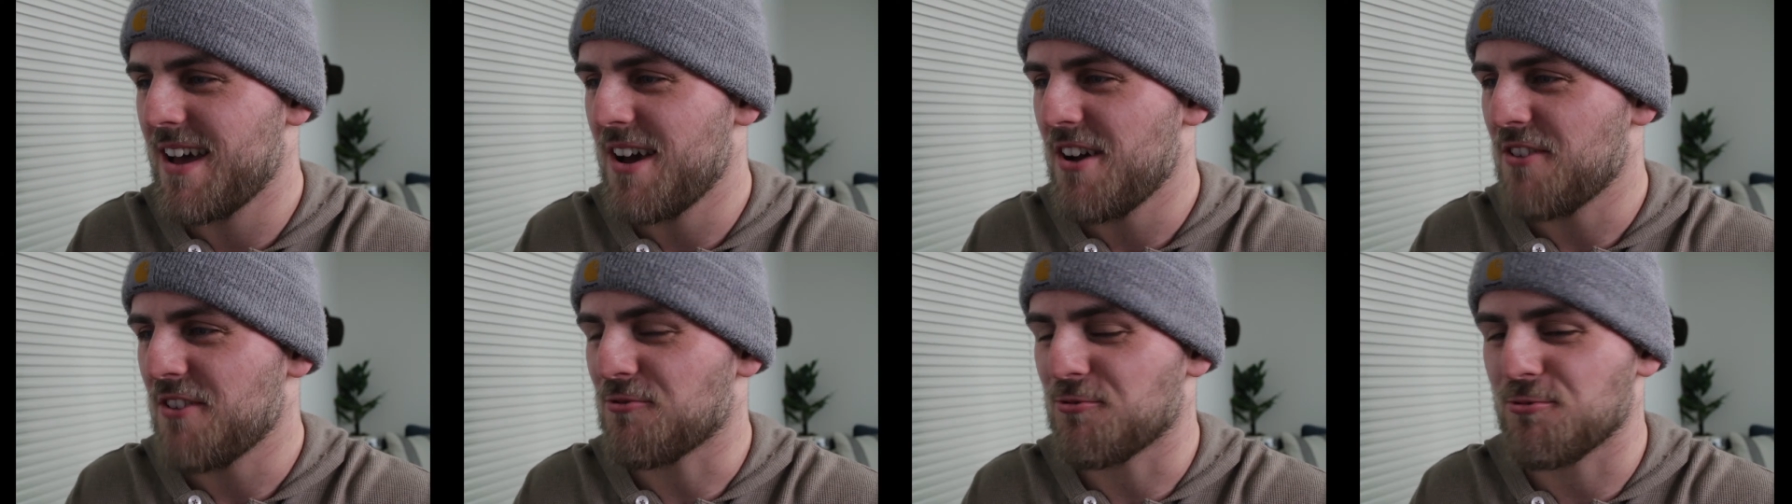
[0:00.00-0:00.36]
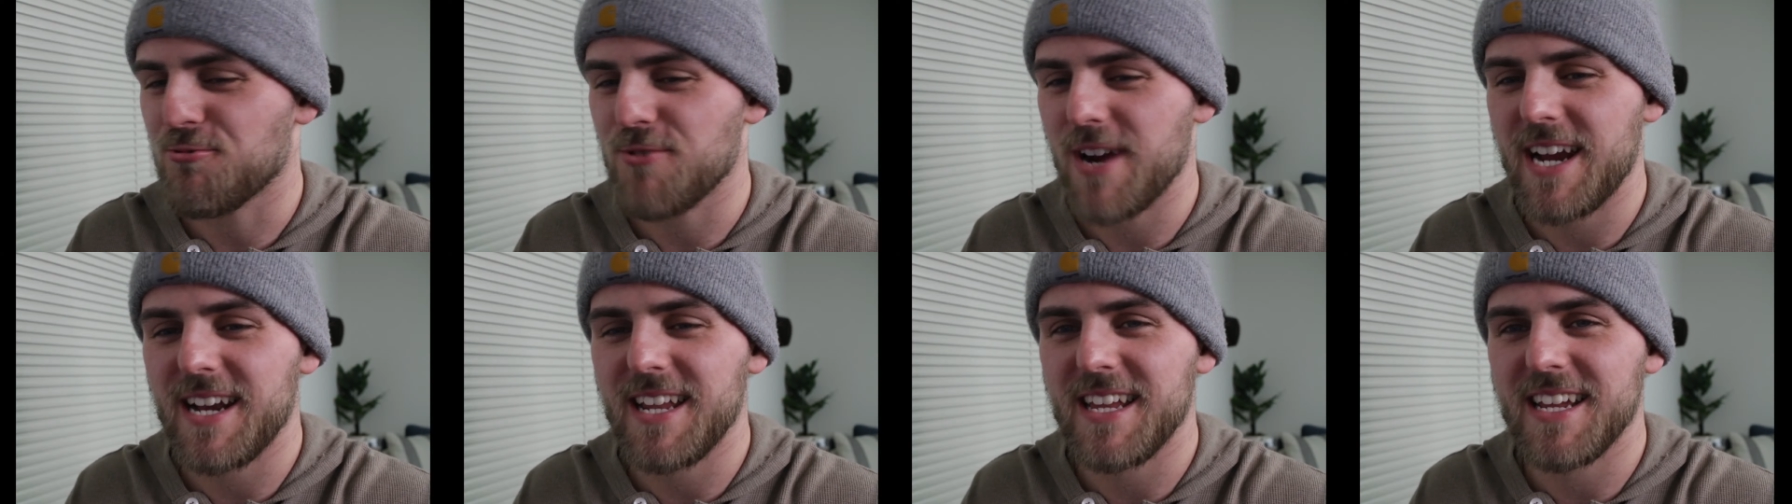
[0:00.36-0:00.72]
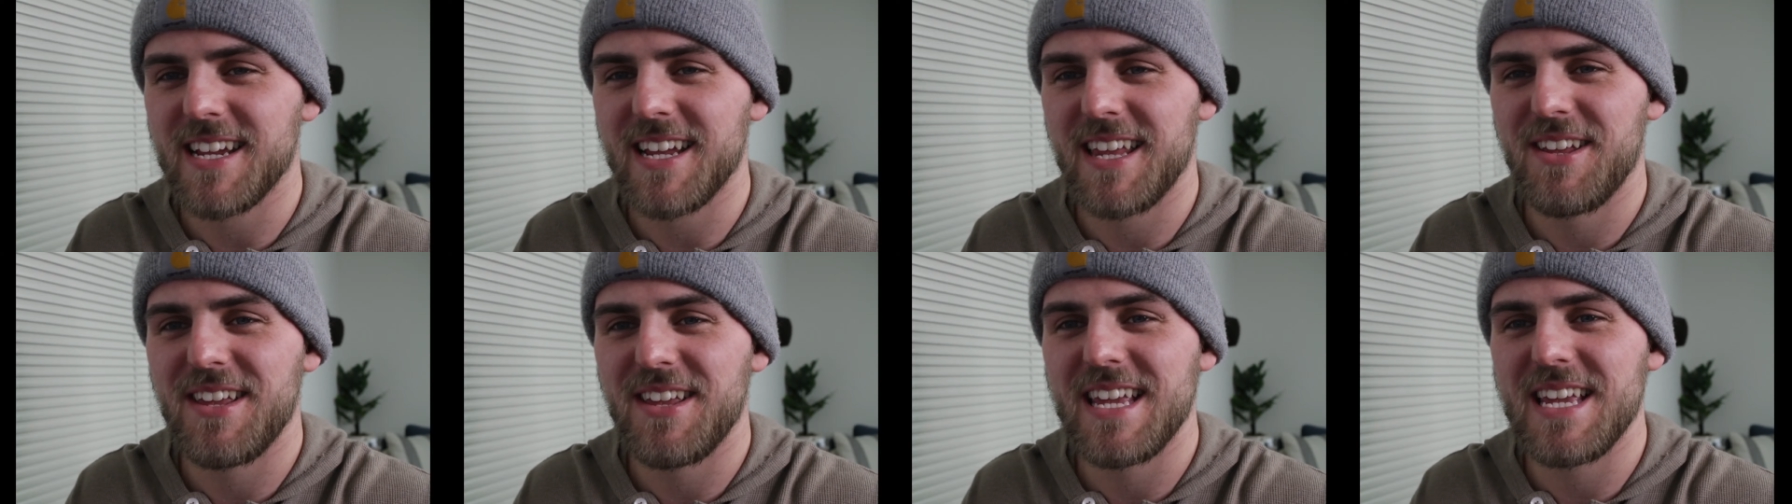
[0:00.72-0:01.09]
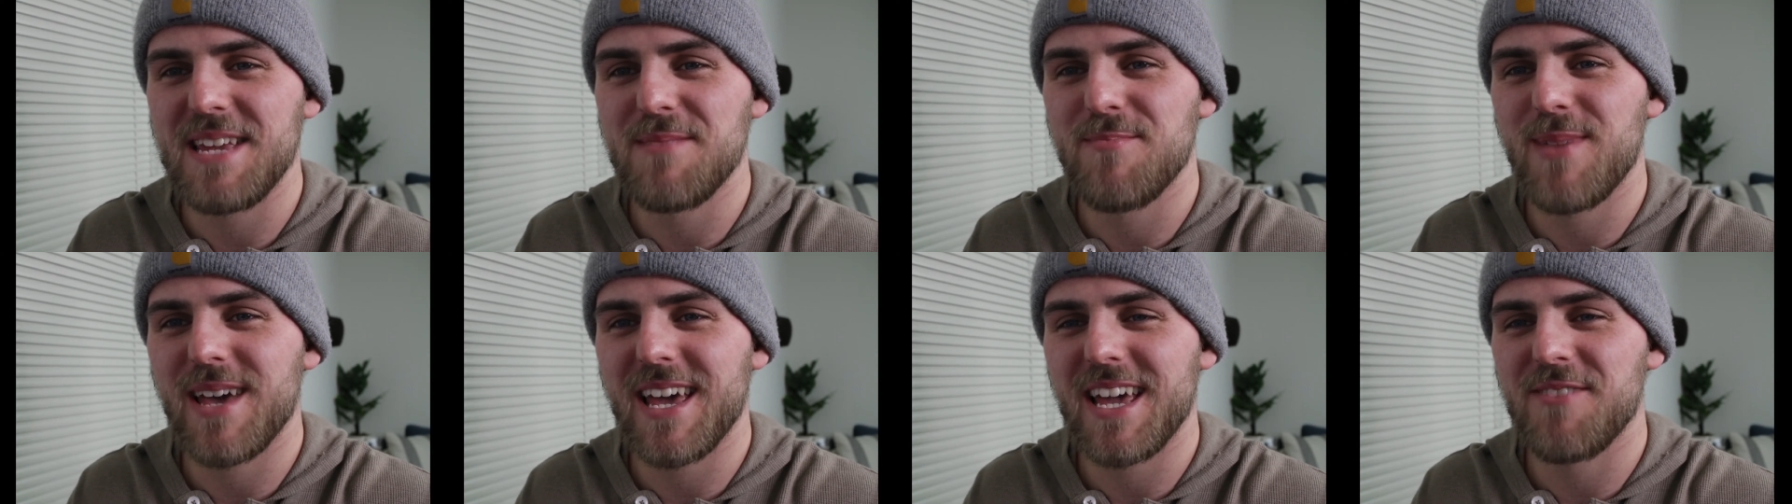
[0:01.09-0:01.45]
rating
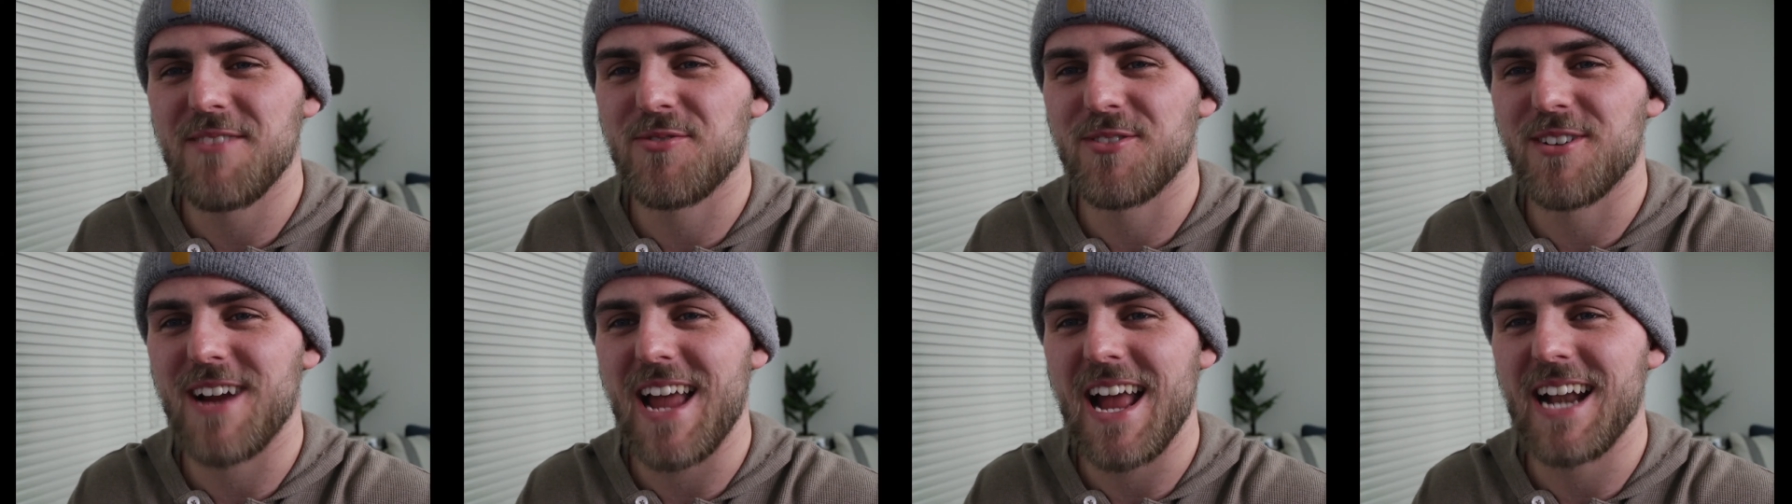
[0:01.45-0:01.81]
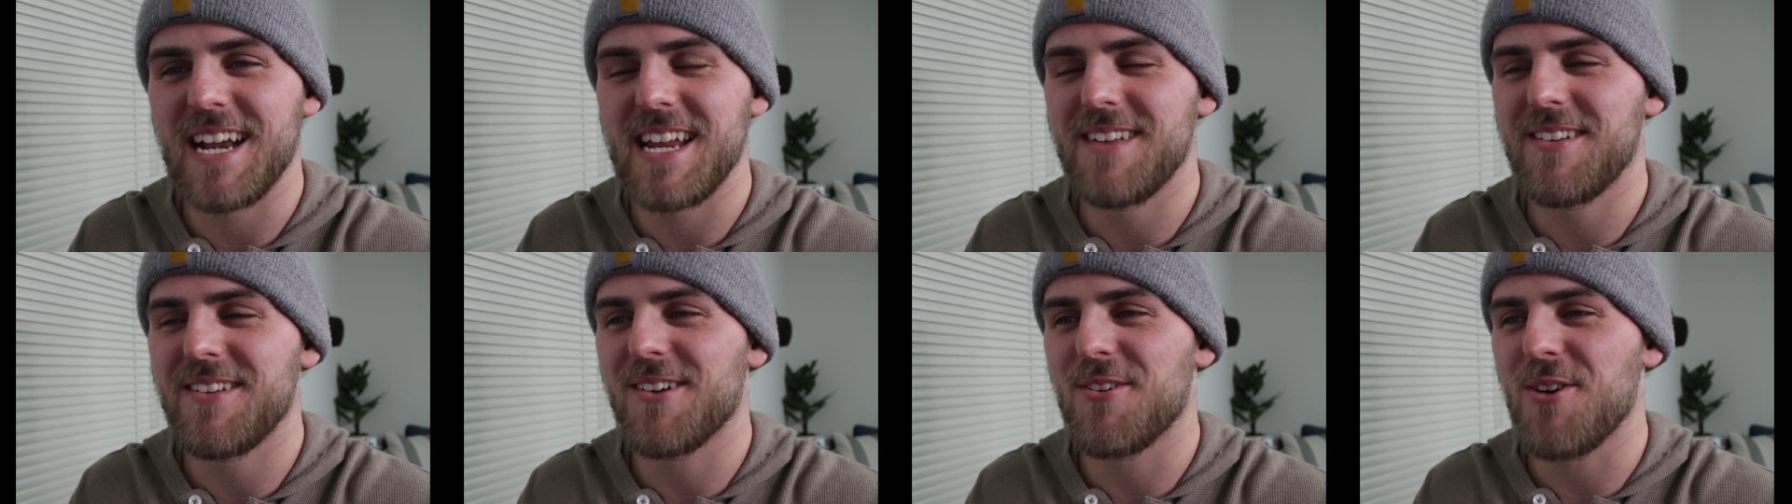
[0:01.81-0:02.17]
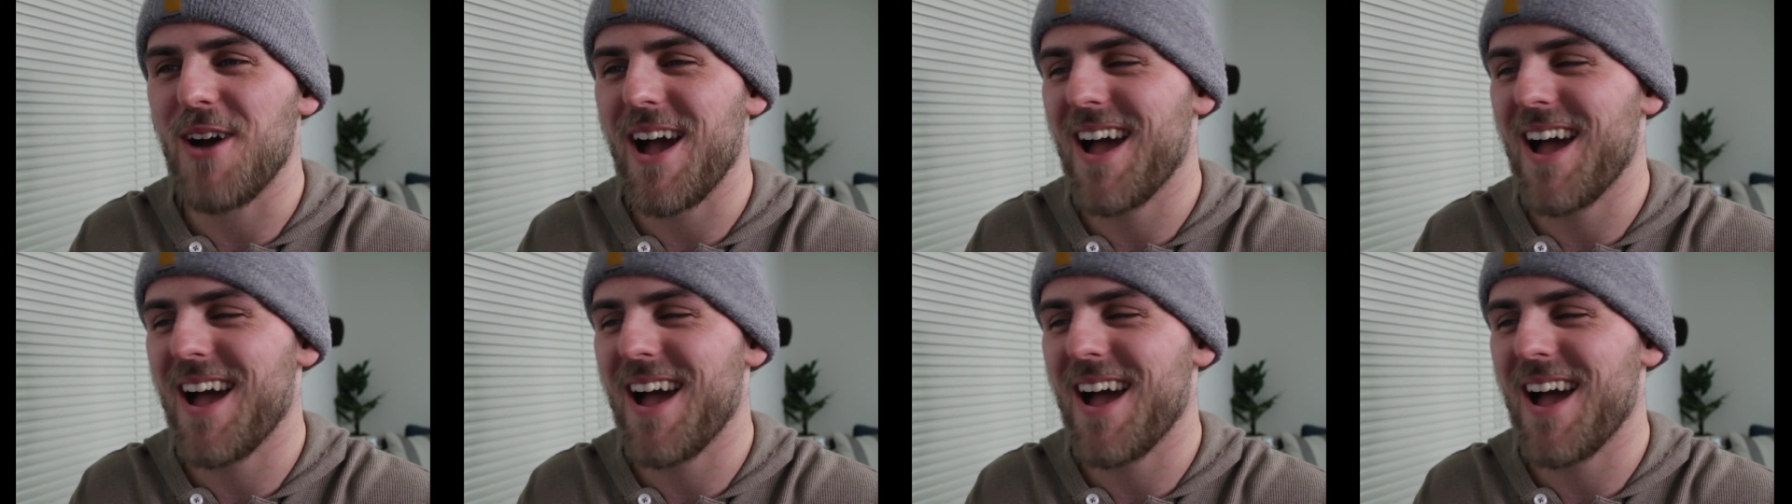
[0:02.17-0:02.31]
eBay for any